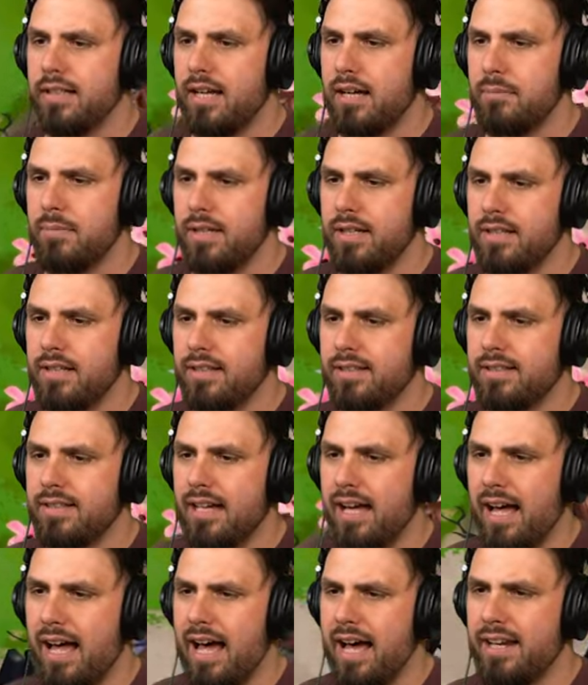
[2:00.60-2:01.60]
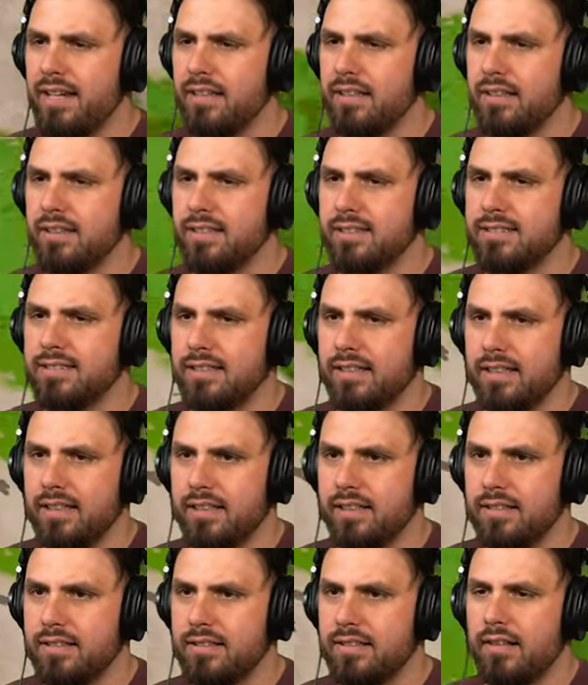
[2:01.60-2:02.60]
I mean, it kind of looks
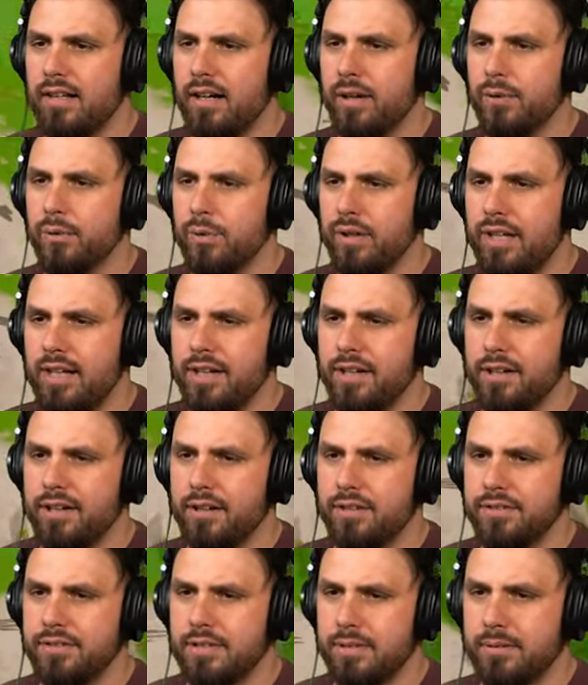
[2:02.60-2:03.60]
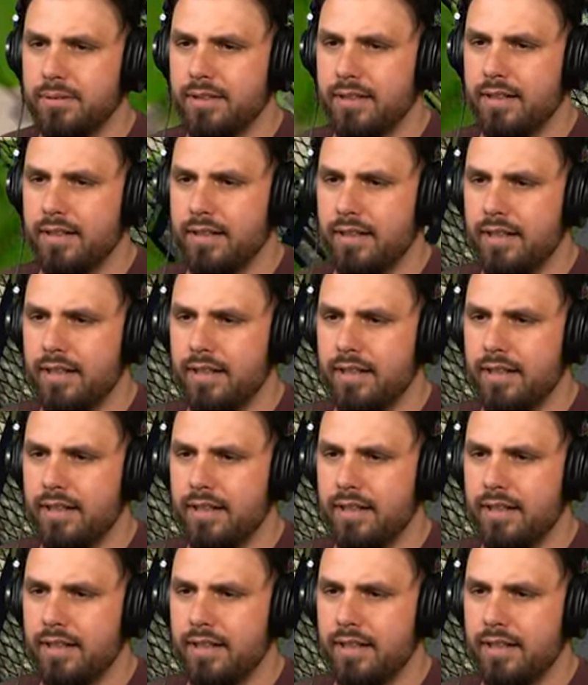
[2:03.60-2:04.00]
like a radar of some kind.